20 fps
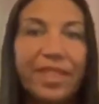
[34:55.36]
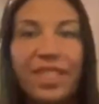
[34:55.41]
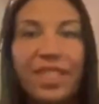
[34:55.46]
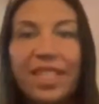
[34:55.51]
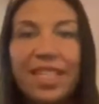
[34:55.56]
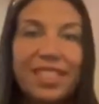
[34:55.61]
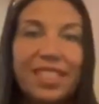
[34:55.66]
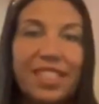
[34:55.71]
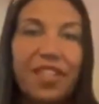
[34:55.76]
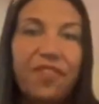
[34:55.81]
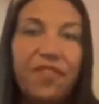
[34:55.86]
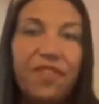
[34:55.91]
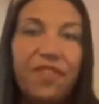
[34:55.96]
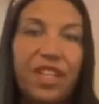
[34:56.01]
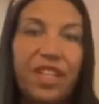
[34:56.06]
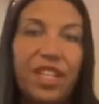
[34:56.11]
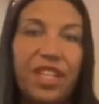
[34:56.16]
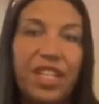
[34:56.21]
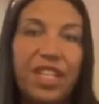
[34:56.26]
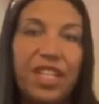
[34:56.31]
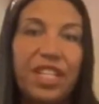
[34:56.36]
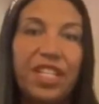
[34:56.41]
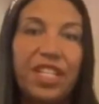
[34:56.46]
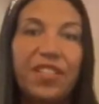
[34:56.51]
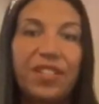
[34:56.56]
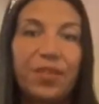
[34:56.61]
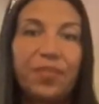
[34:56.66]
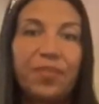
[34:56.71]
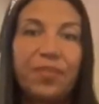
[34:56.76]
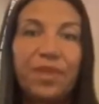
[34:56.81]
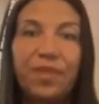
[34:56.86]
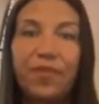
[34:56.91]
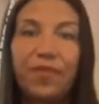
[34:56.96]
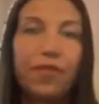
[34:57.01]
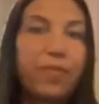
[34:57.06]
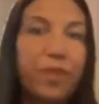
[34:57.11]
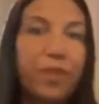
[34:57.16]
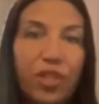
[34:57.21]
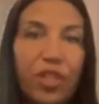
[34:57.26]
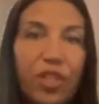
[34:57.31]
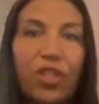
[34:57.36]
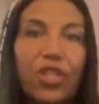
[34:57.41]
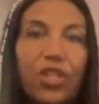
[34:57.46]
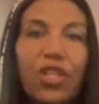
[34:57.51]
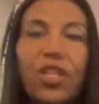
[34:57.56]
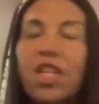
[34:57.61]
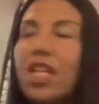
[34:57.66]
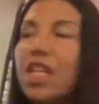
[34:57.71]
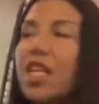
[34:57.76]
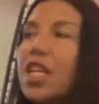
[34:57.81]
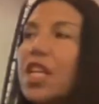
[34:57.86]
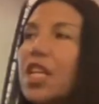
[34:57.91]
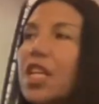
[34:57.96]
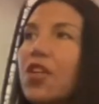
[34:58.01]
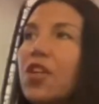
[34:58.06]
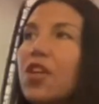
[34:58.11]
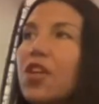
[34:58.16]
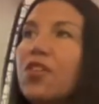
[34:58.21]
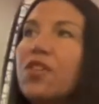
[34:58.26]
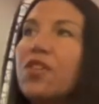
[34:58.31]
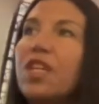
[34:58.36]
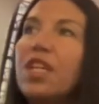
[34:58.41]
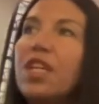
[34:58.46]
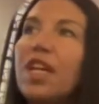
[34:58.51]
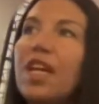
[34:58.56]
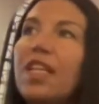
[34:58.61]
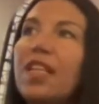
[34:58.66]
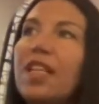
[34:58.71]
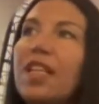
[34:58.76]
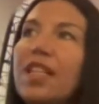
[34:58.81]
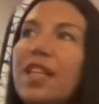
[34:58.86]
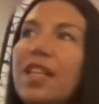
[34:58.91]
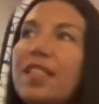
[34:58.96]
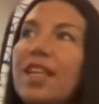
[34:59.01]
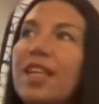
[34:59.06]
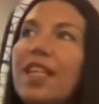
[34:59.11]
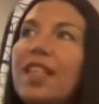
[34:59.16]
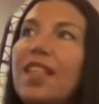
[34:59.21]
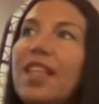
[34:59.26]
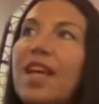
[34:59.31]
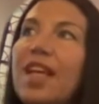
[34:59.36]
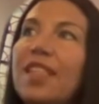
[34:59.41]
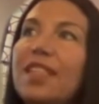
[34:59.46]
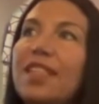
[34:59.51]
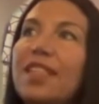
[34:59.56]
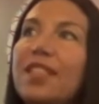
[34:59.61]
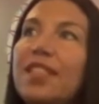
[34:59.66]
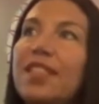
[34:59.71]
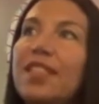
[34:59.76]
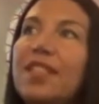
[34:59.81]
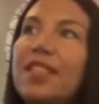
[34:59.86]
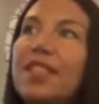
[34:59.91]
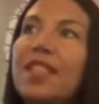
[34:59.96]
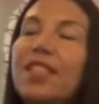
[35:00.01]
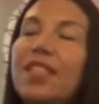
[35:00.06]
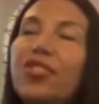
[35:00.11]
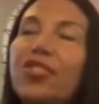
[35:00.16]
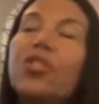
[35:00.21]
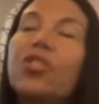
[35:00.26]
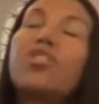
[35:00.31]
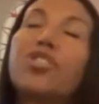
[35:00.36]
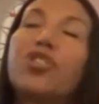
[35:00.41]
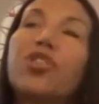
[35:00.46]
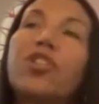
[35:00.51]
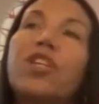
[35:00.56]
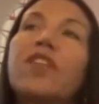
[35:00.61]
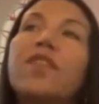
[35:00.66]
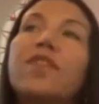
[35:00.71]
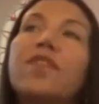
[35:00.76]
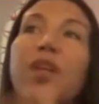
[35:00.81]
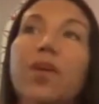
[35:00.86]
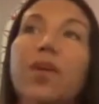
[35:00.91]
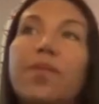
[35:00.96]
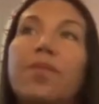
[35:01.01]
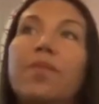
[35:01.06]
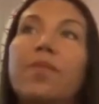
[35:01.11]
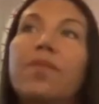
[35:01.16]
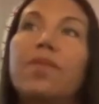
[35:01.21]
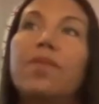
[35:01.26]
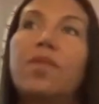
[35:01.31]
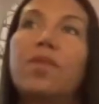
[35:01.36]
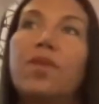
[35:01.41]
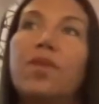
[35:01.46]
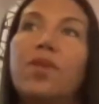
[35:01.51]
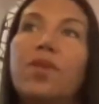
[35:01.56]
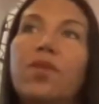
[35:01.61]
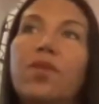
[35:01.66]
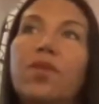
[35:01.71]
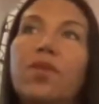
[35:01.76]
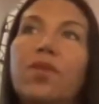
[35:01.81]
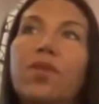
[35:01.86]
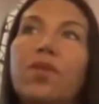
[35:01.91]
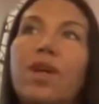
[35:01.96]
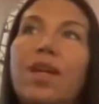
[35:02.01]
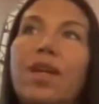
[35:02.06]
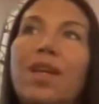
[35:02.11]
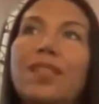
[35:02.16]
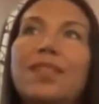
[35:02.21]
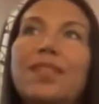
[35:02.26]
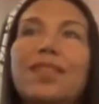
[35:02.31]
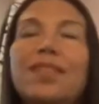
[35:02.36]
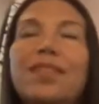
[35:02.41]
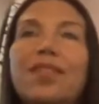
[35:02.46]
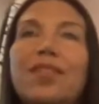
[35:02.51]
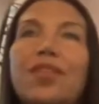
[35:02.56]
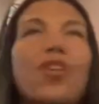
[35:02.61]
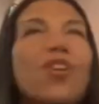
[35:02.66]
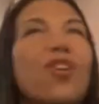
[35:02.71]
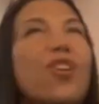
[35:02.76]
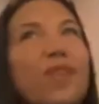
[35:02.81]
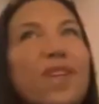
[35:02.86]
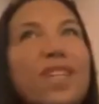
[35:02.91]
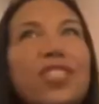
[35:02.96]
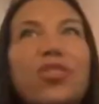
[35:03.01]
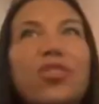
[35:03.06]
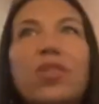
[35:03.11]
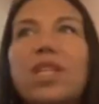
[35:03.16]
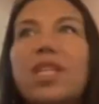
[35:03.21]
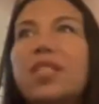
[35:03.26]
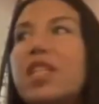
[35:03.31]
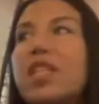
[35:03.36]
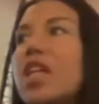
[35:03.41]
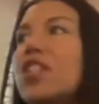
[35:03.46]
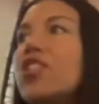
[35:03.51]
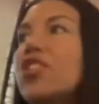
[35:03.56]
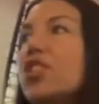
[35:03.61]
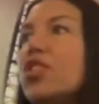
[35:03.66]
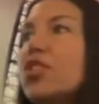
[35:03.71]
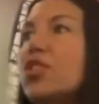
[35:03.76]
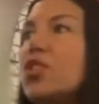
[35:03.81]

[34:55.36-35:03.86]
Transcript: it's convenient it's familiar you know and then they take that this this journey gives them you know i guess the courage or the intention